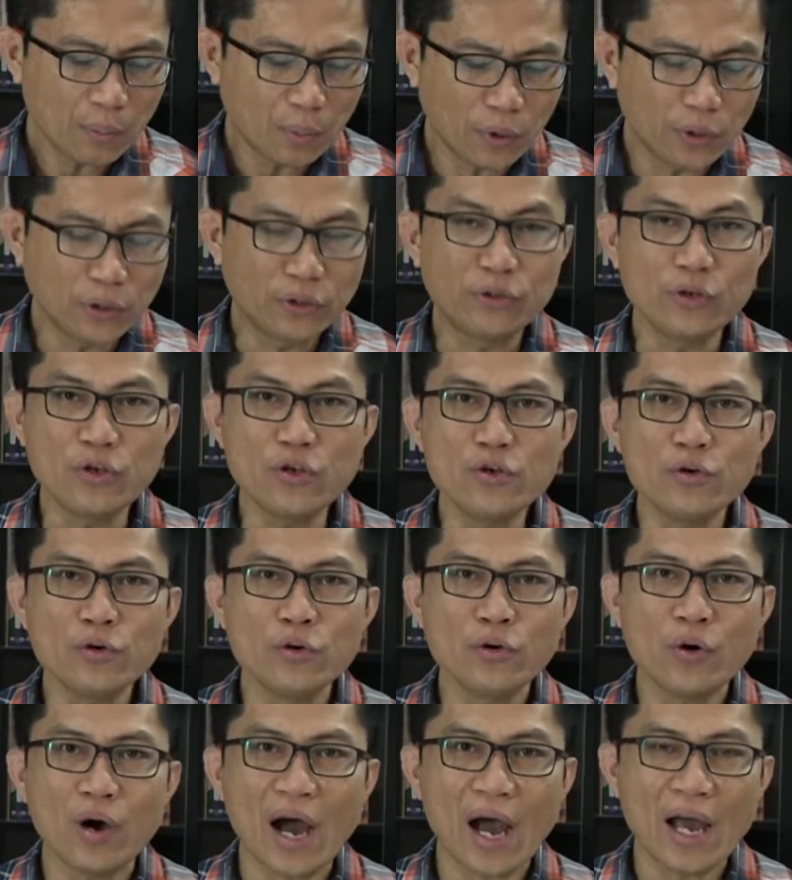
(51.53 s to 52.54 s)
For to
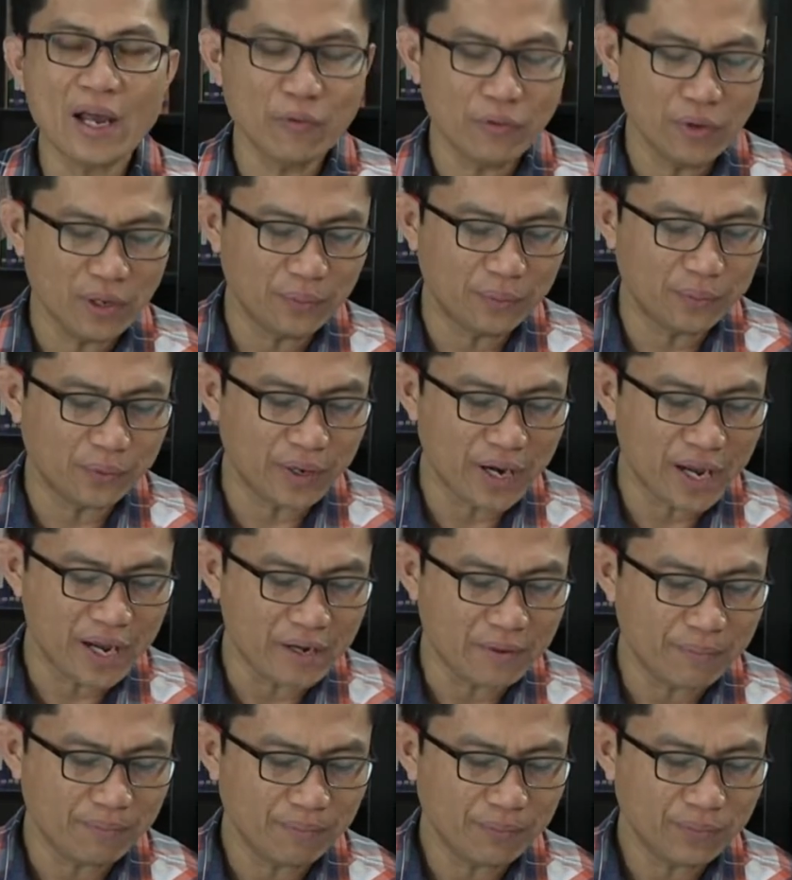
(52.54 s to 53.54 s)
you I will
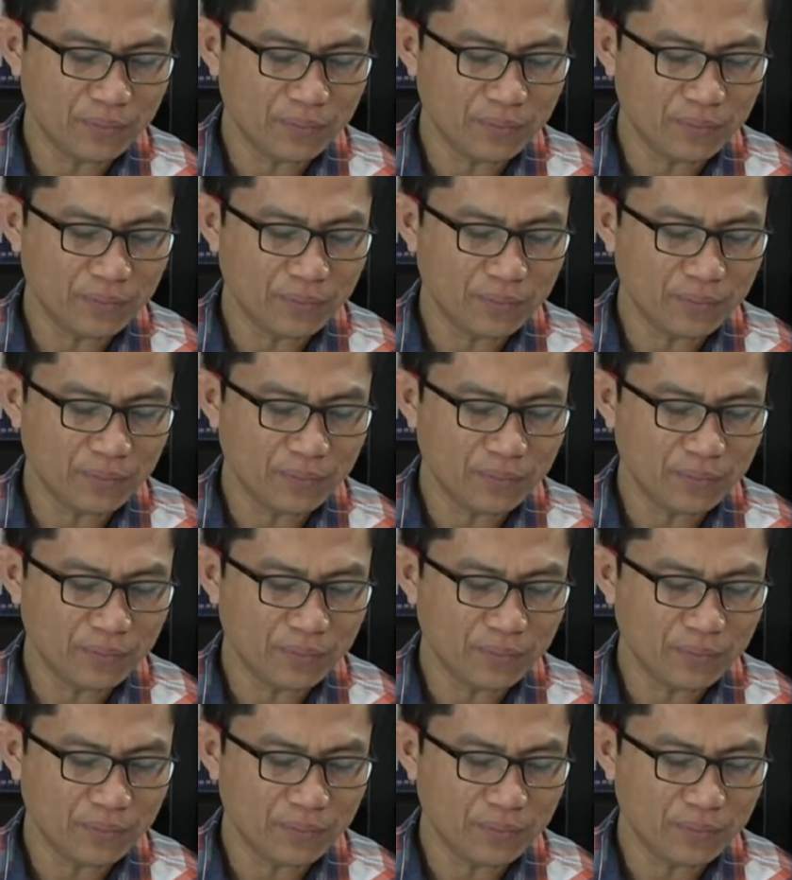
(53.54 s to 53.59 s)
pray.